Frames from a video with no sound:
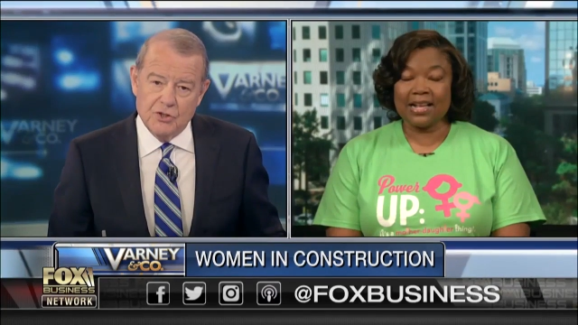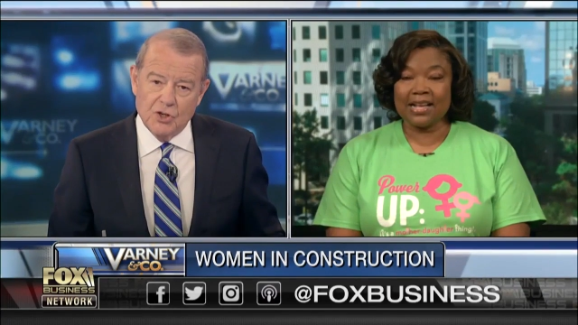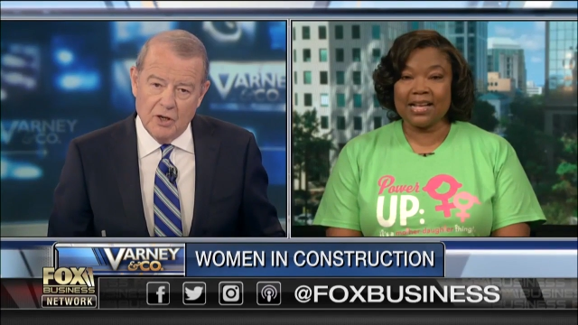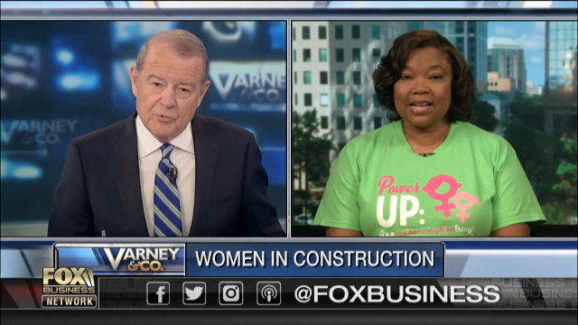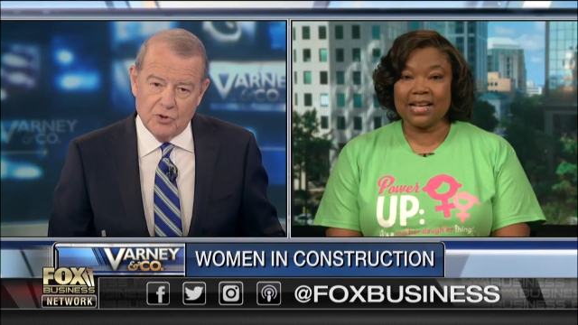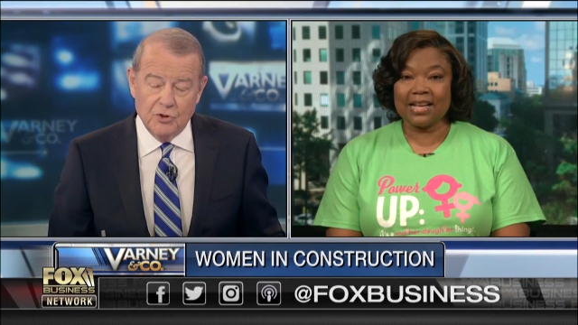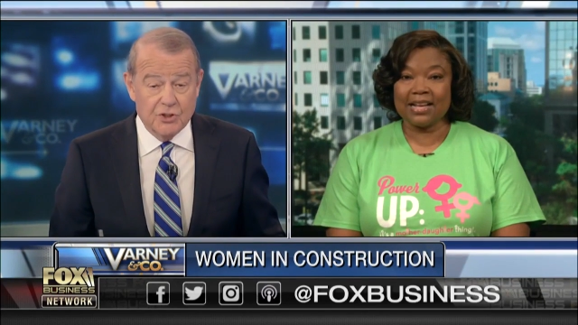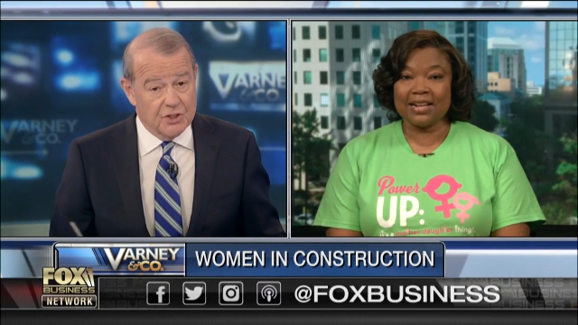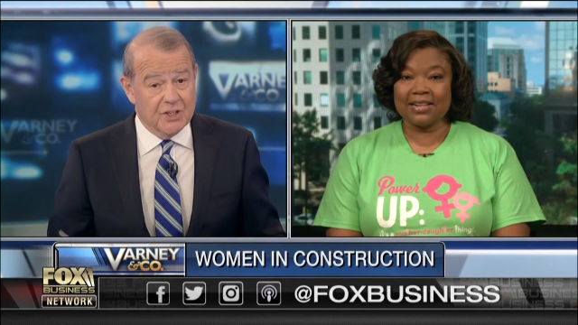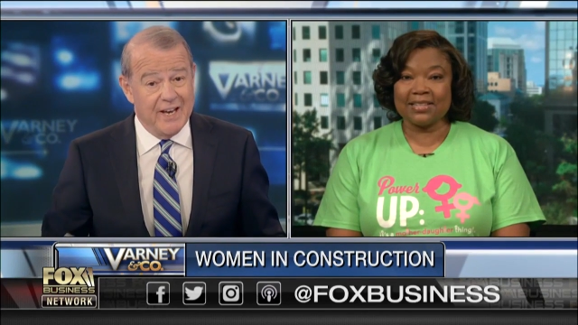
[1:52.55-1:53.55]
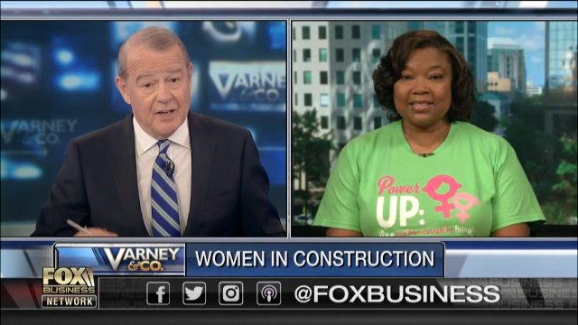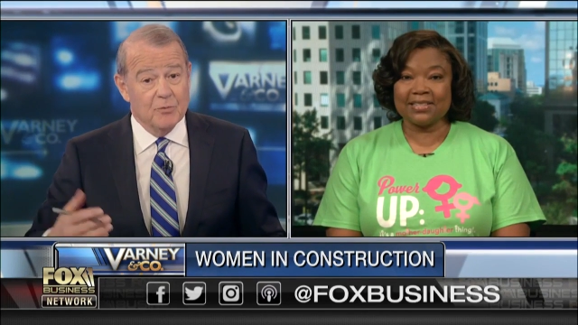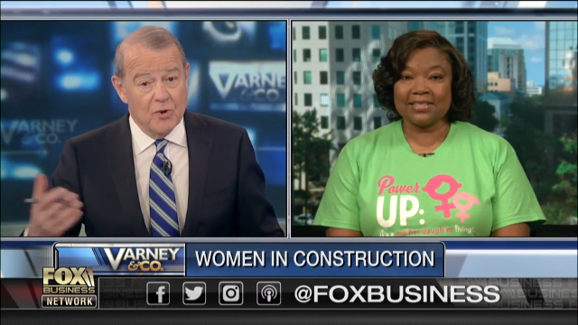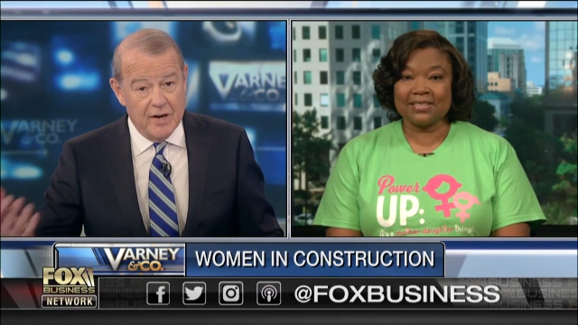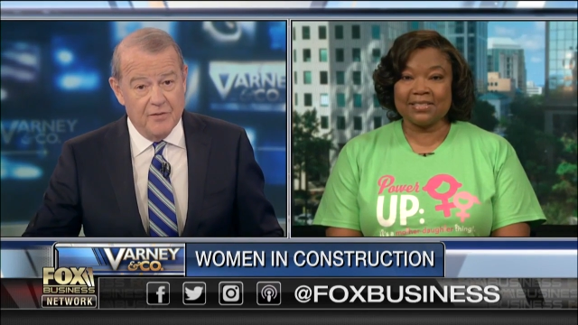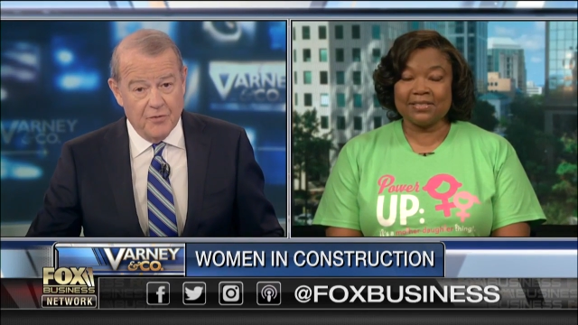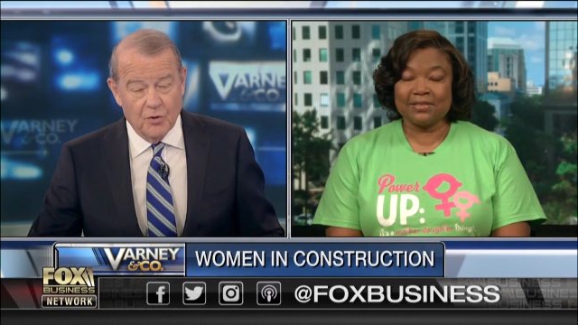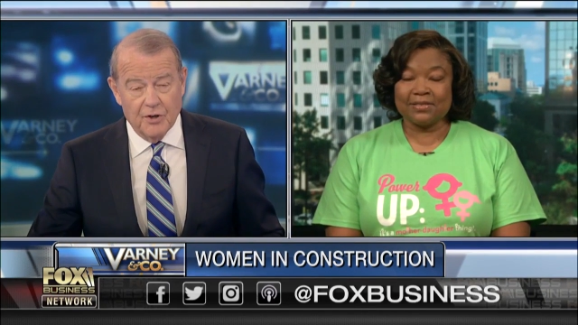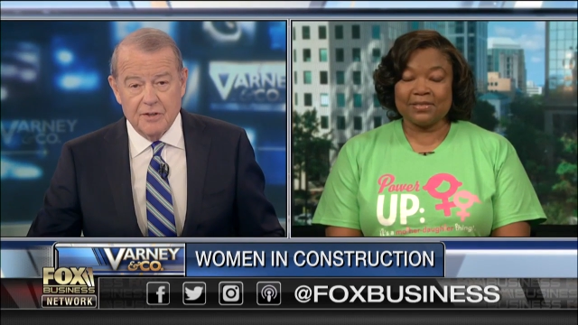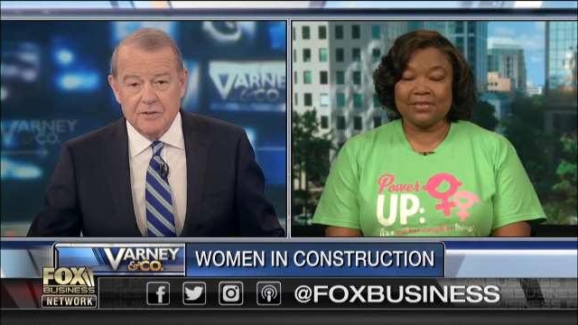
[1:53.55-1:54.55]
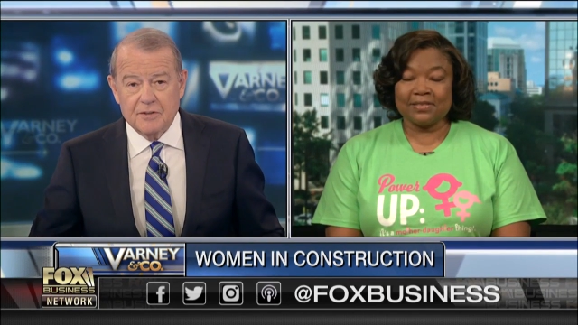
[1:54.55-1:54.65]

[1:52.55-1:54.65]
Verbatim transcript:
Speaker 1: jobs or just get them ready for it?